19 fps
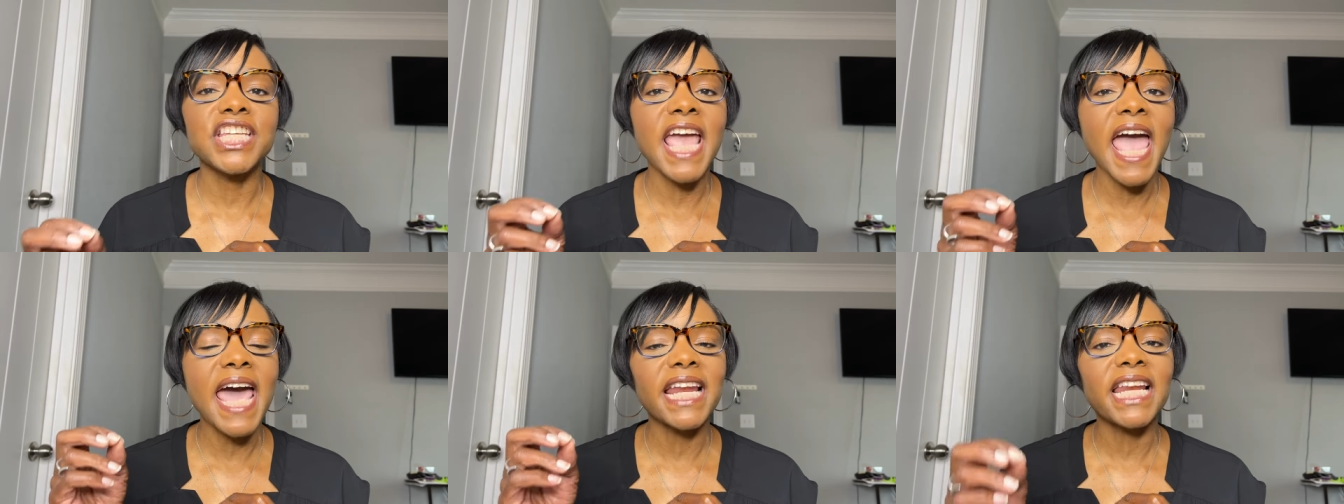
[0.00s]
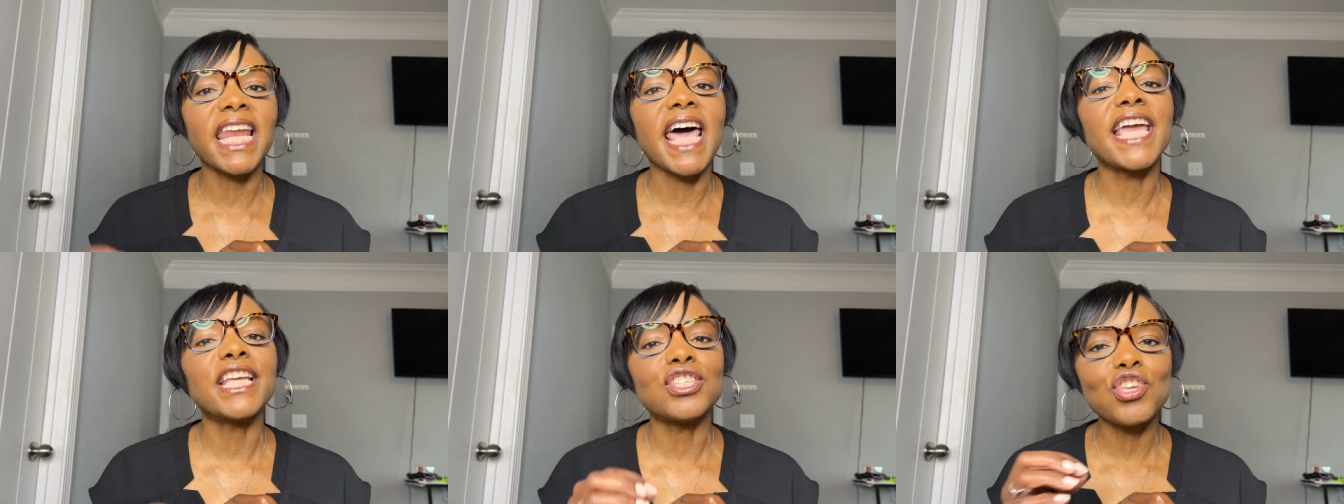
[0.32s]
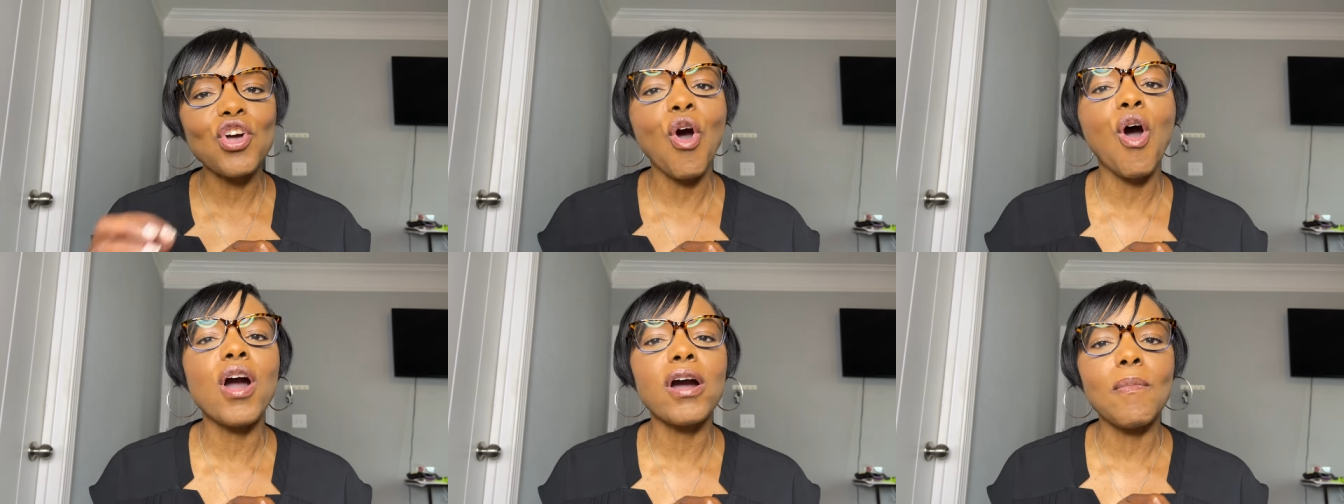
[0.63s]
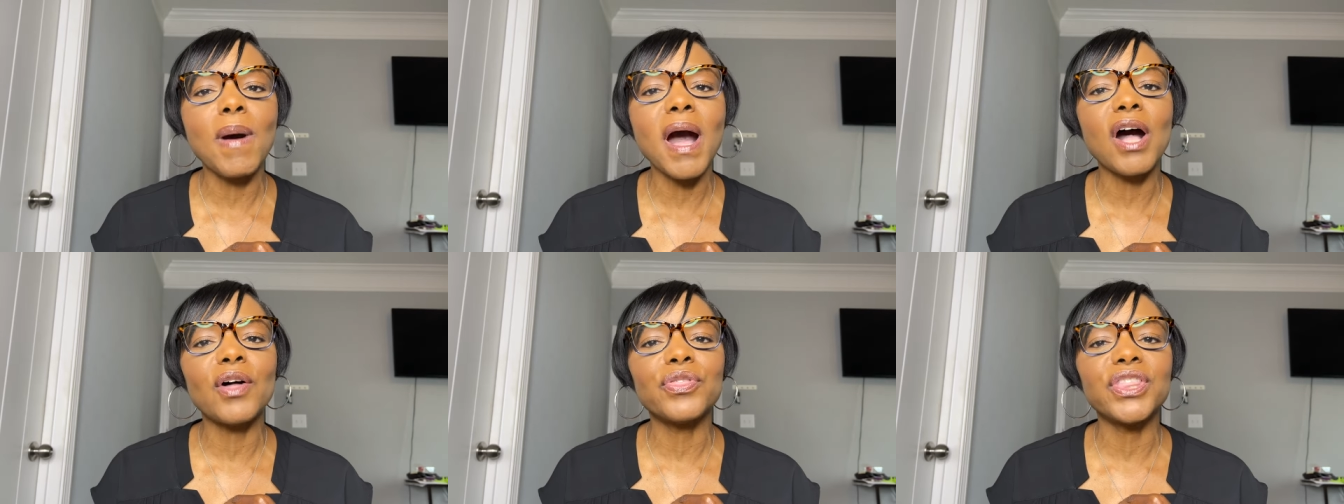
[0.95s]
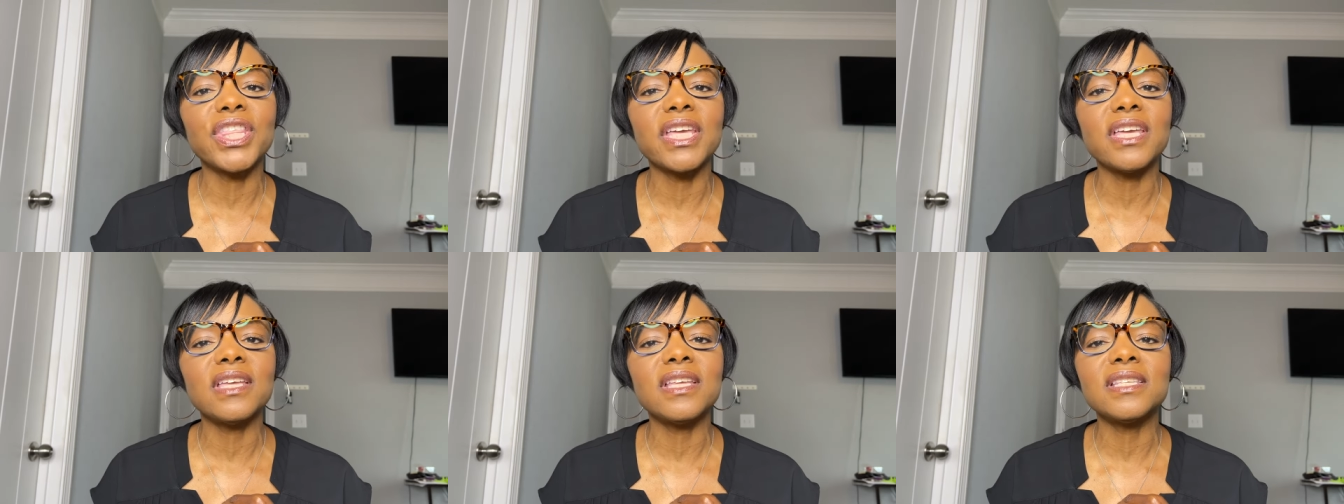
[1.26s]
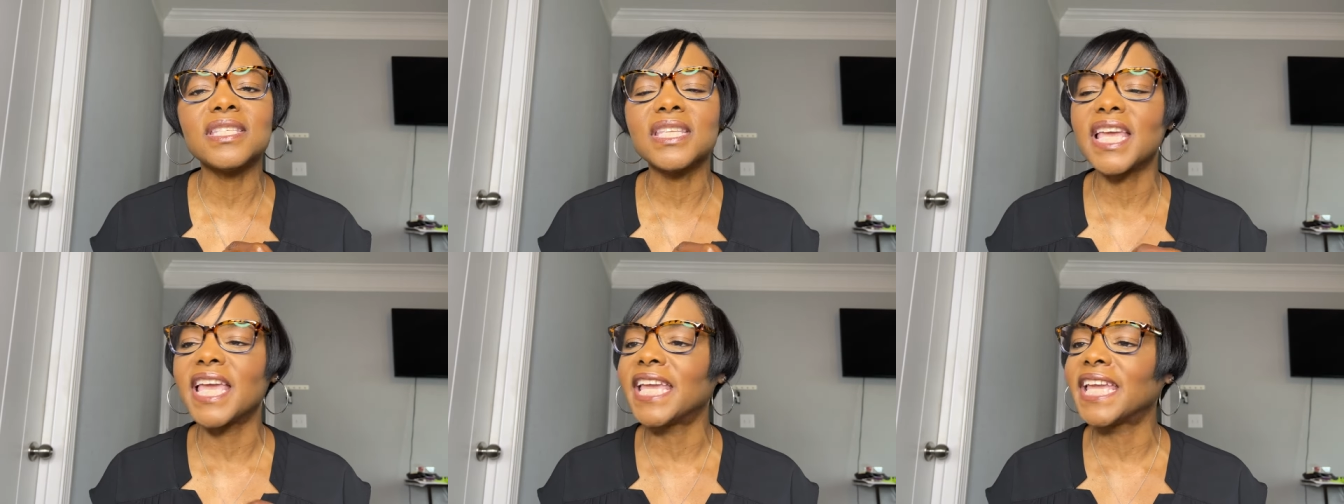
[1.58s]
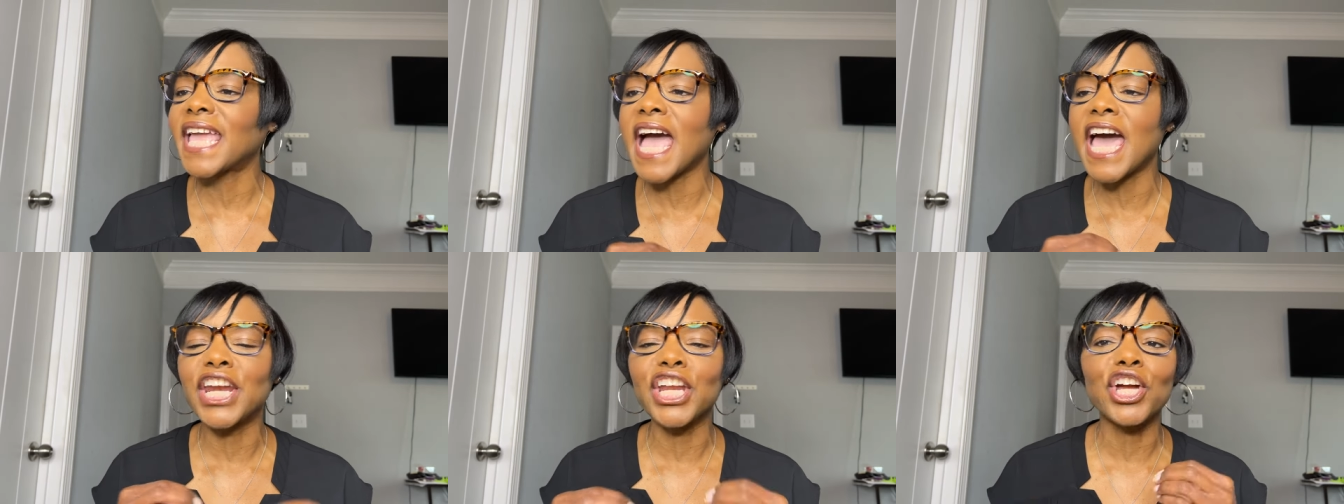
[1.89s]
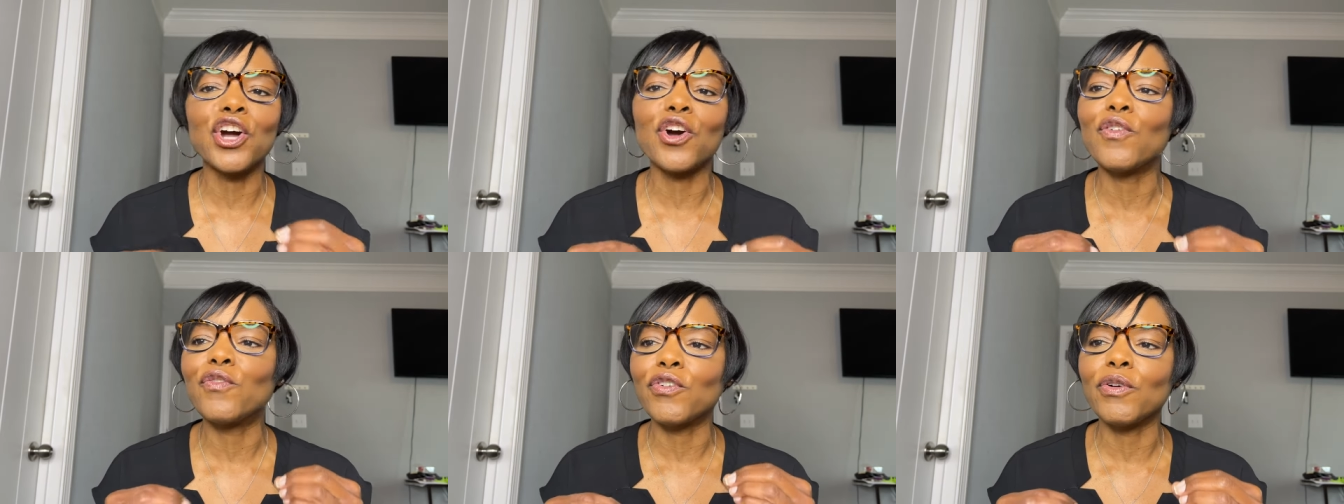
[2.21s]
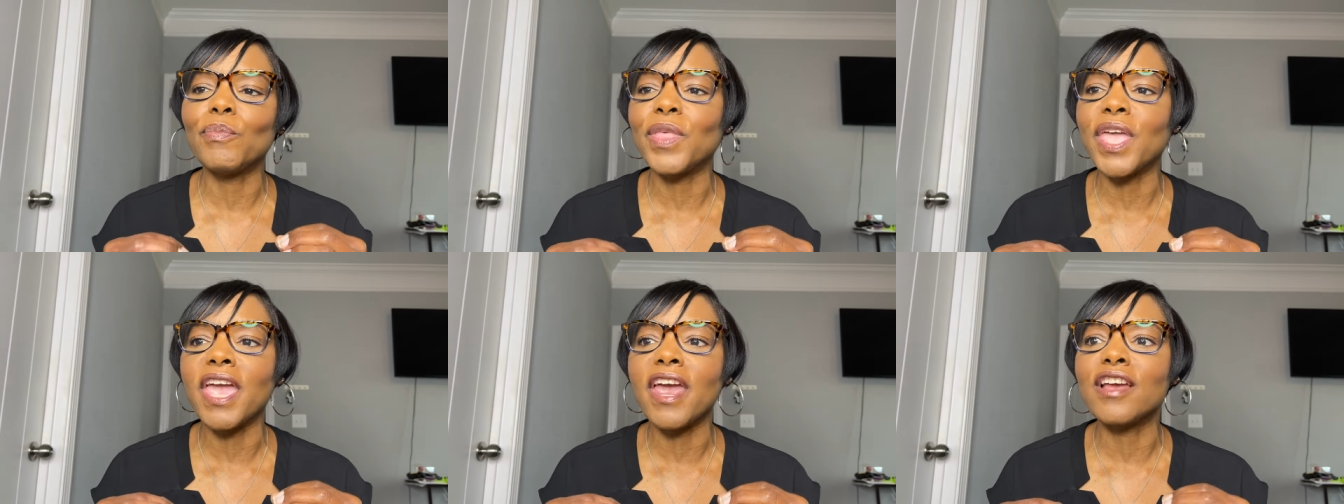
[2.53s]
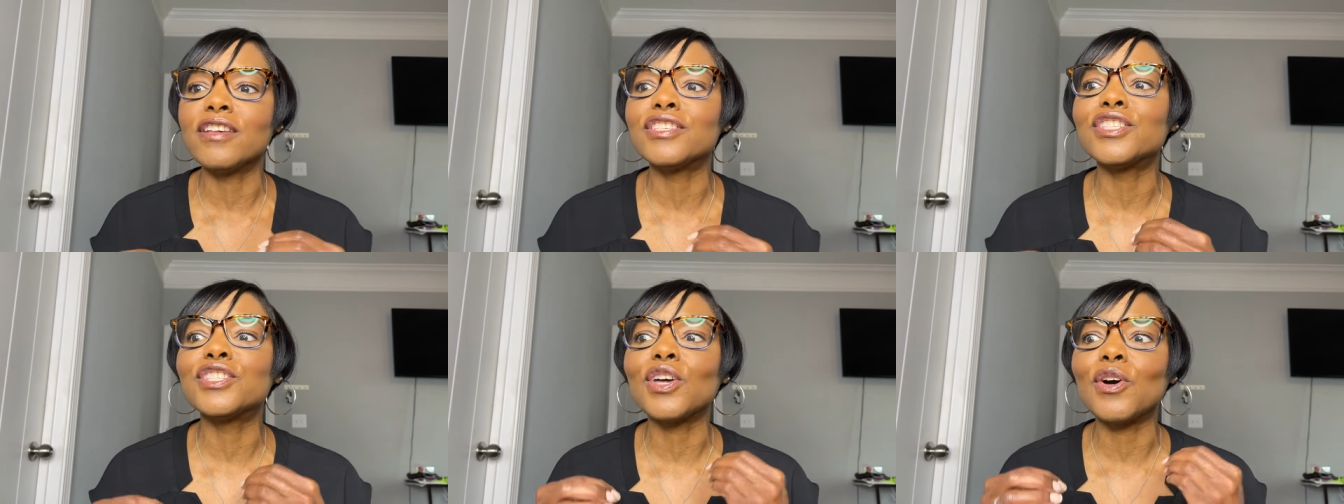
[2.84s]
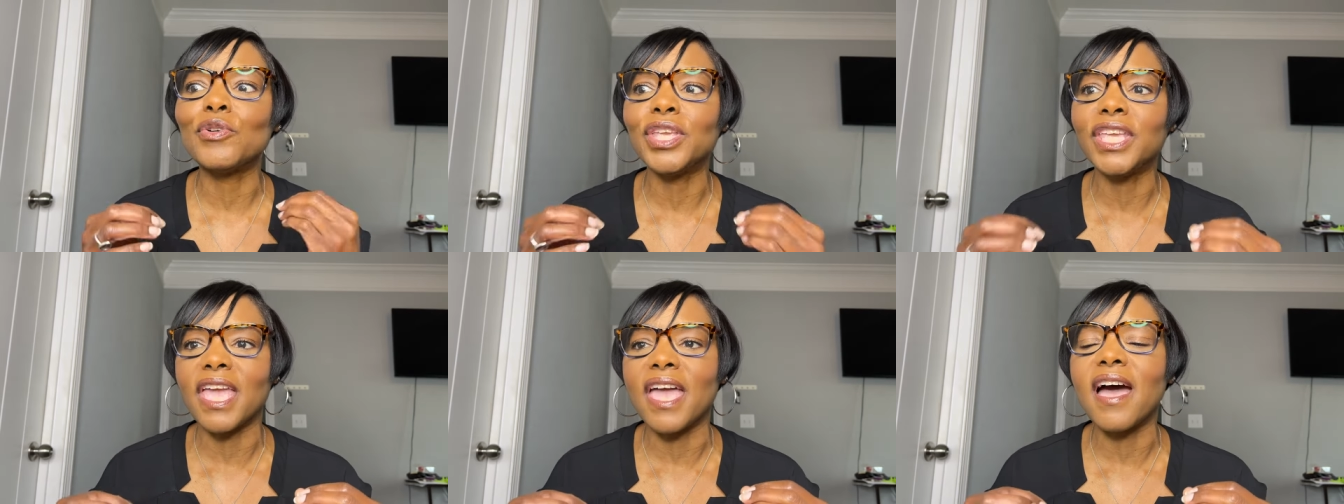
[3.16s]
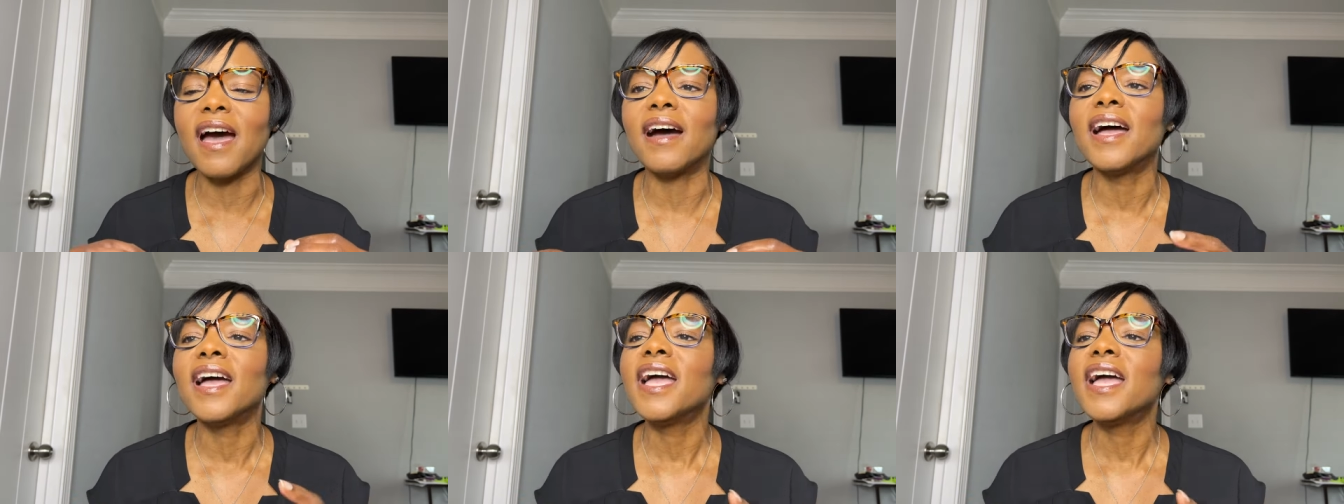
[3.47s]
kind of like talk about this and kind of go from there. So yeah.